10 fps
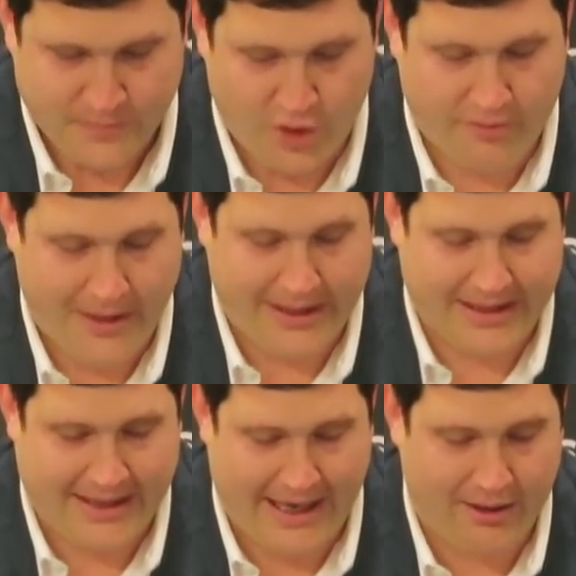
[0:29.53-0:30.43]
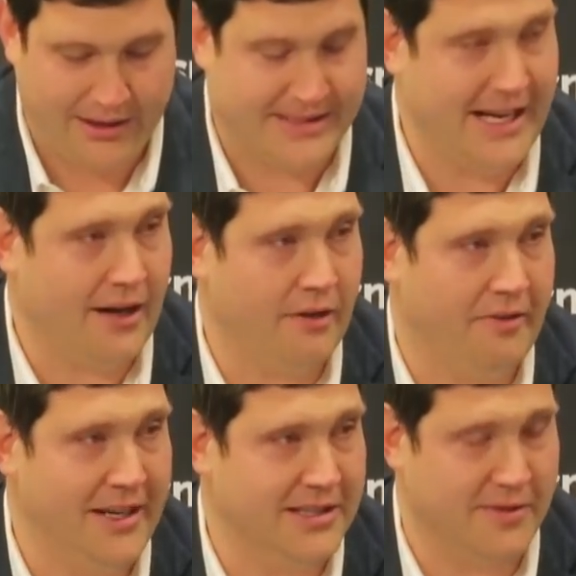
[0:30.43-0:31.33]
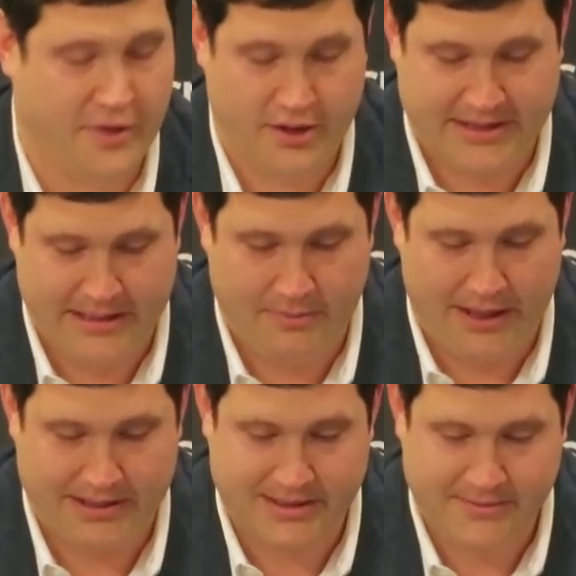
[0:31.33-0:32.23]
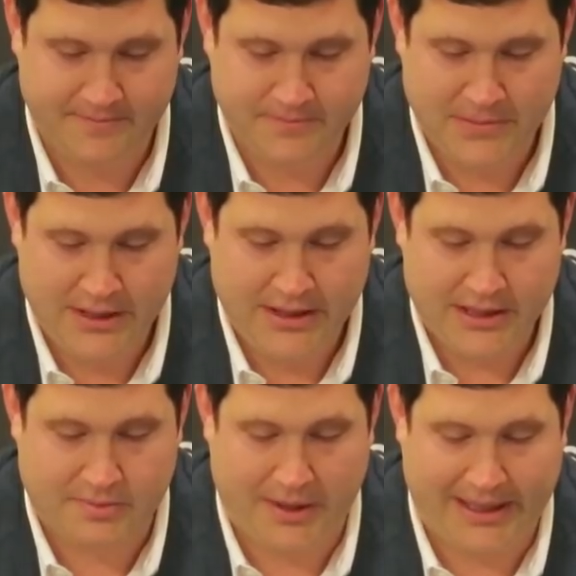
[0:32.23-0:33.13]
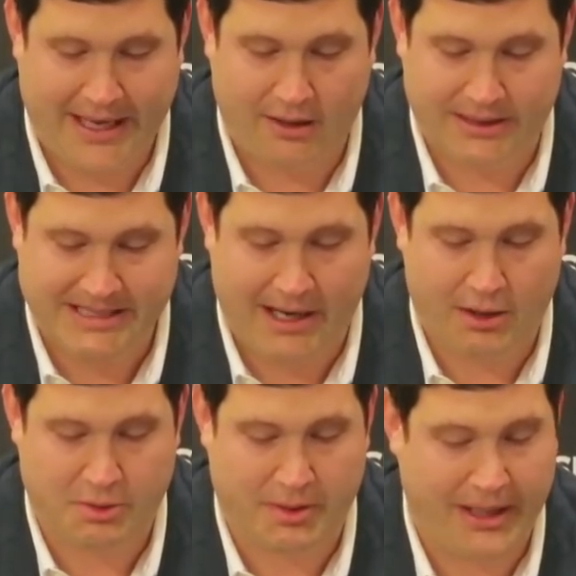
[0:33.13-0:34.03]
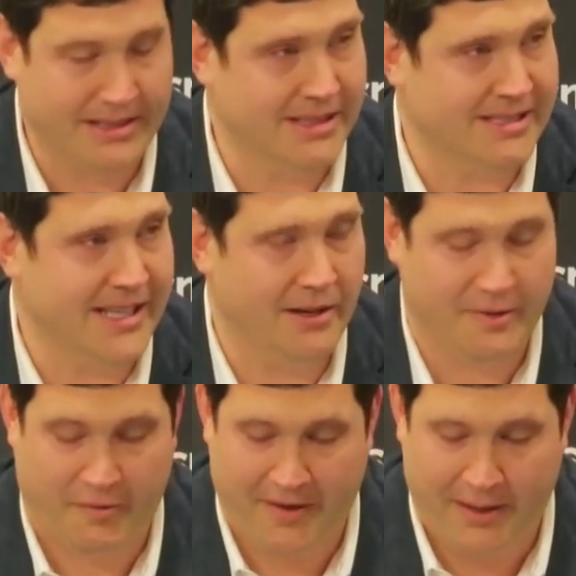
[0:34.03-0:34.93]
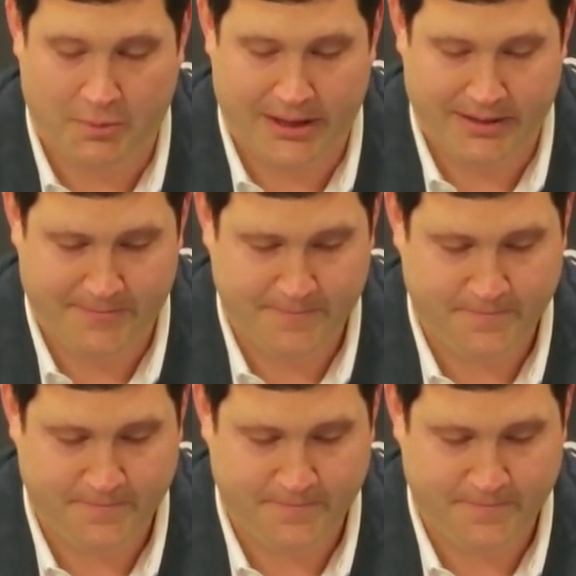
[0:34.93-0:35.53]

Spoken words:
You have made countless sacrifices for your teammates, spent countless hours with us instead of your family.